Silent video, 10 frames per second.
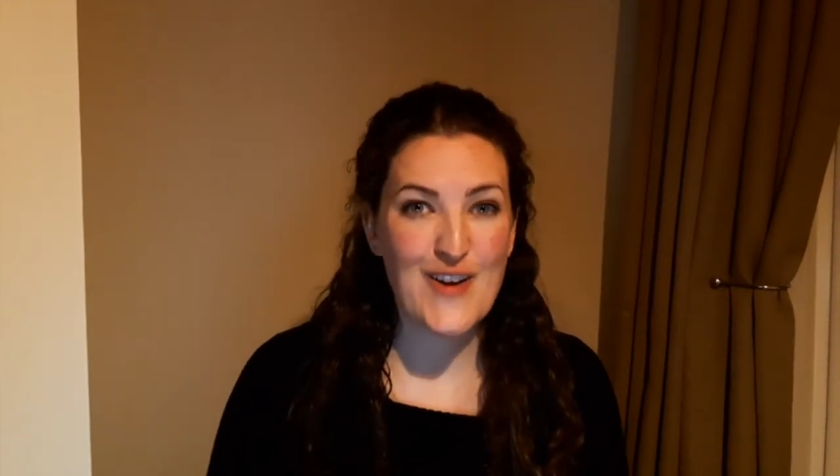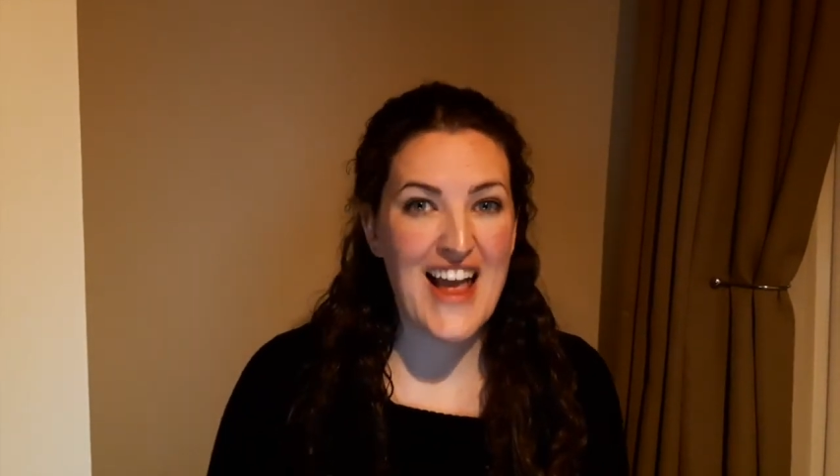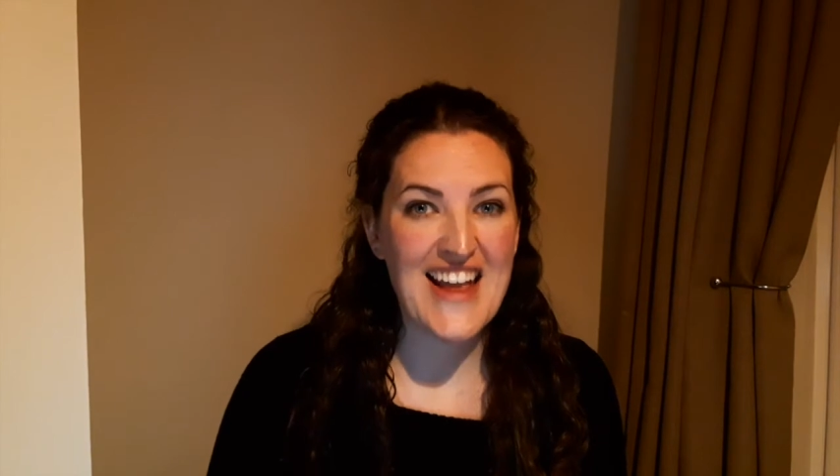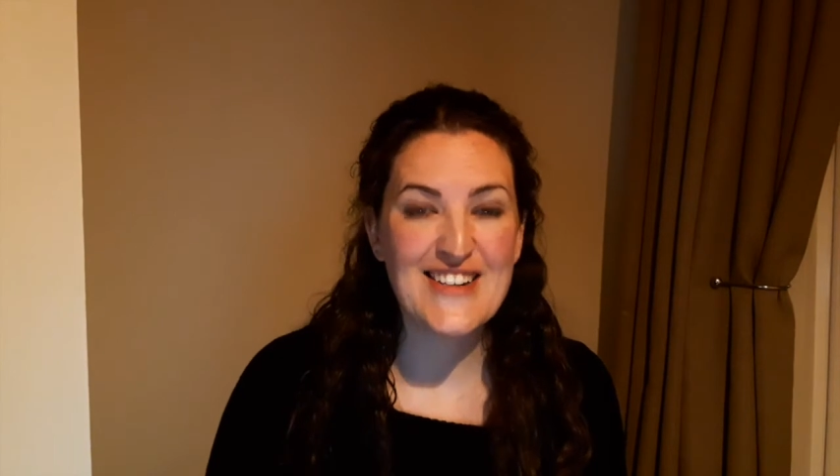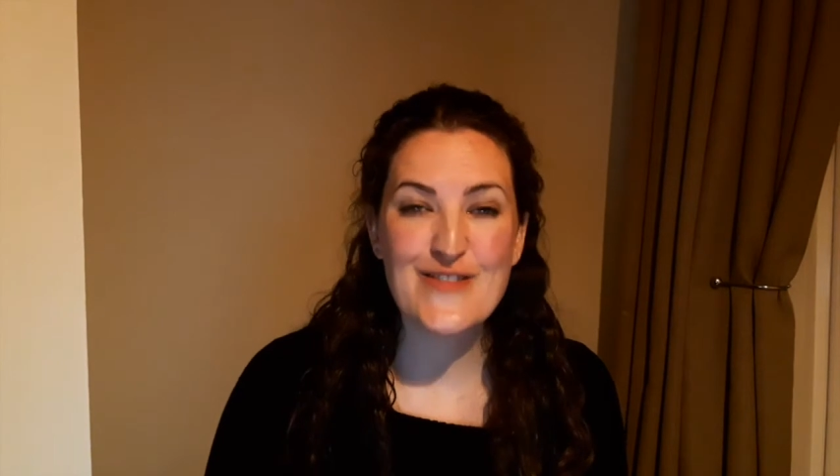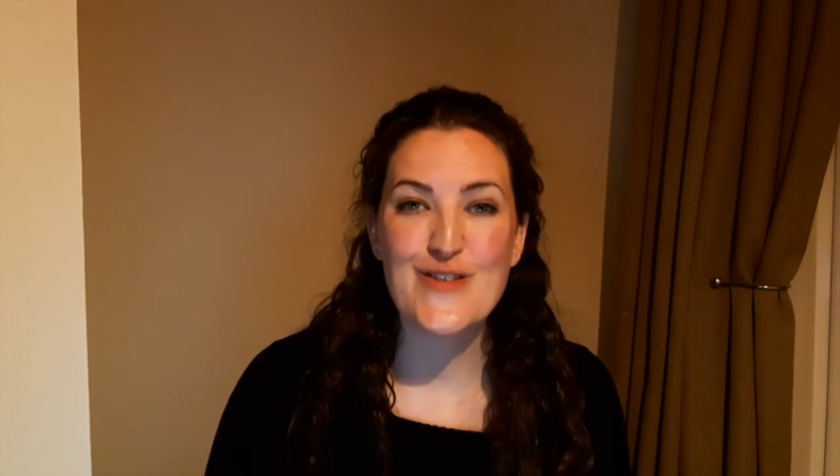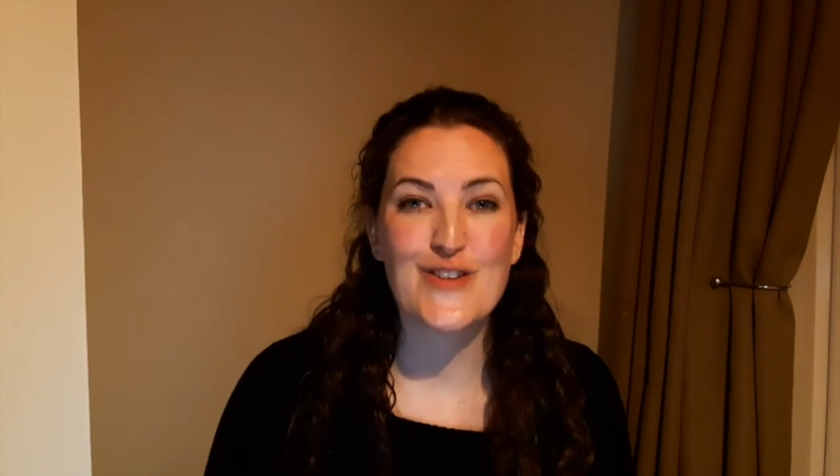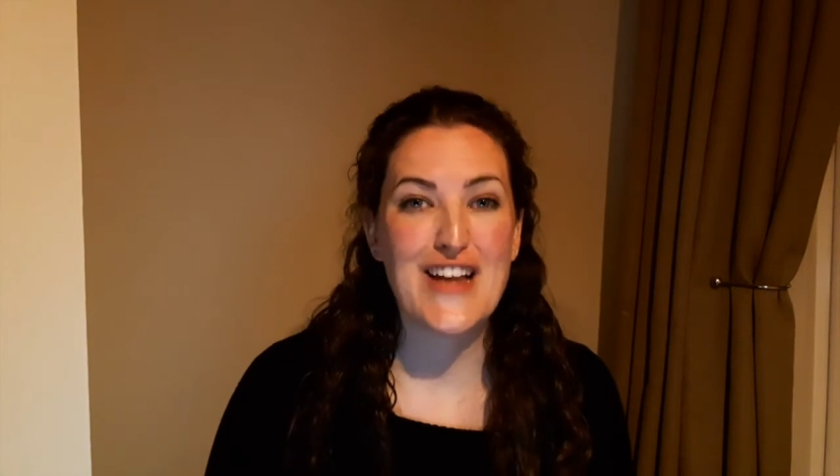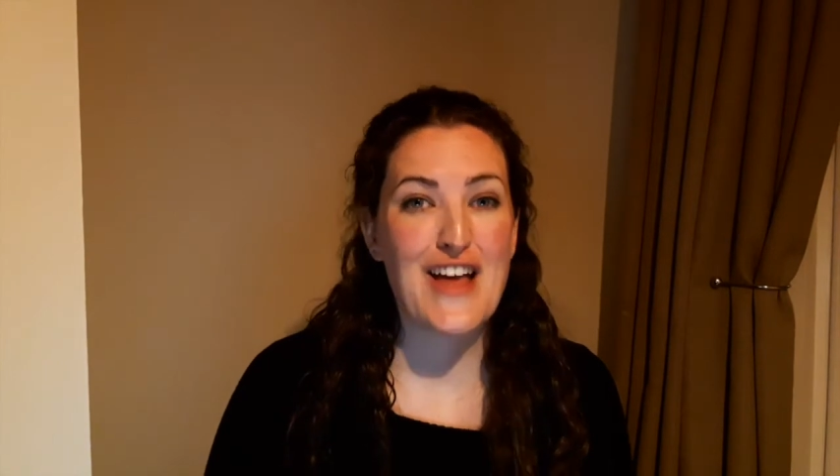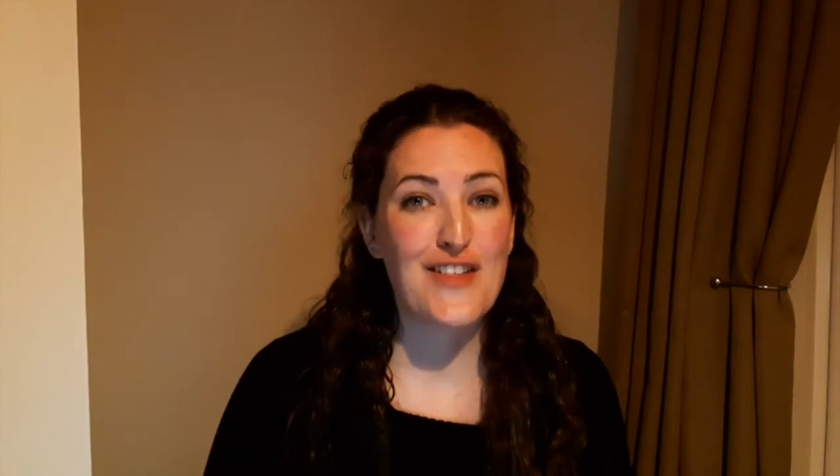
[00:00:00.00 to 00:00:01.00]
end of your
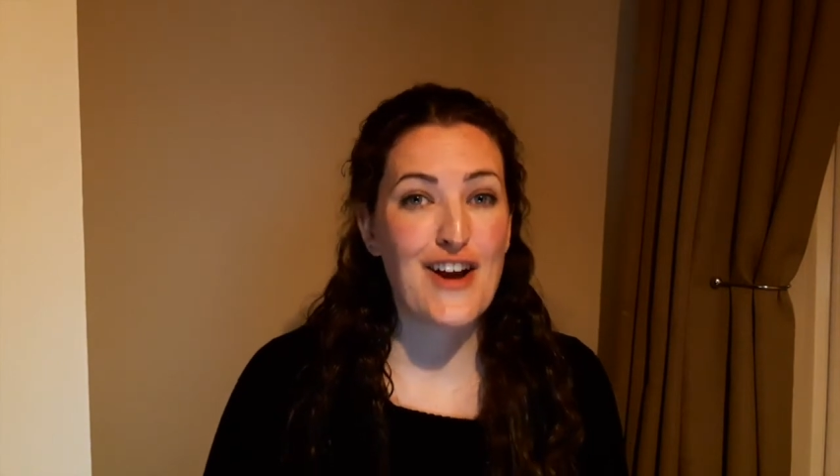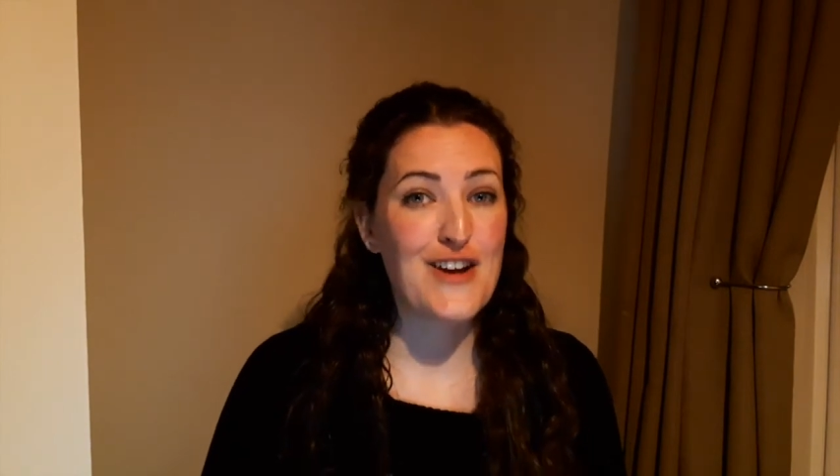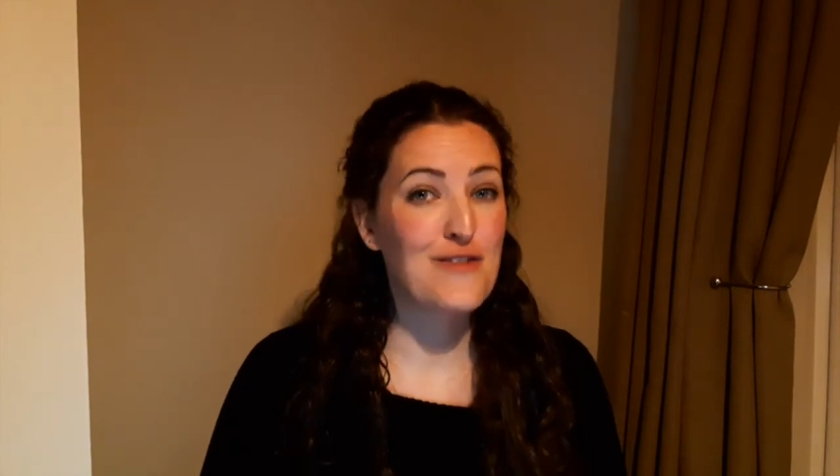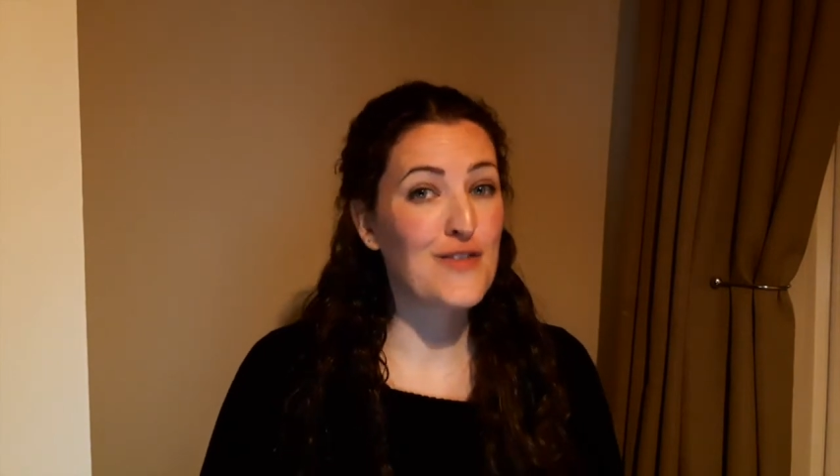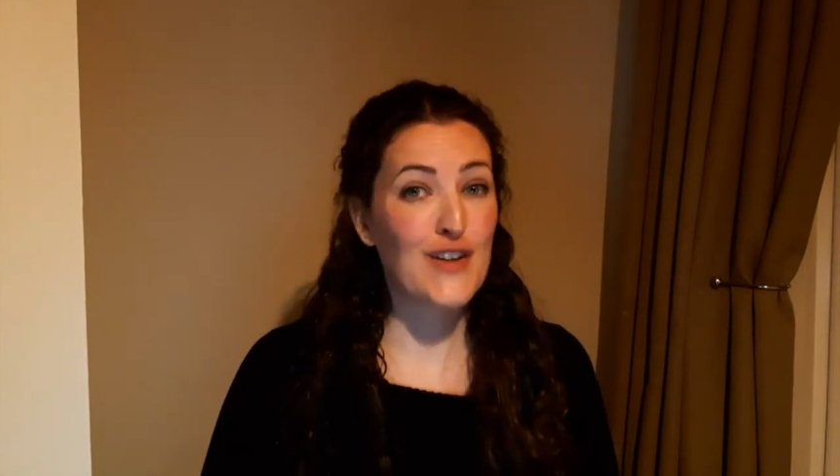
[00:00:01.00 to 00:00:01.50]
tether and you feel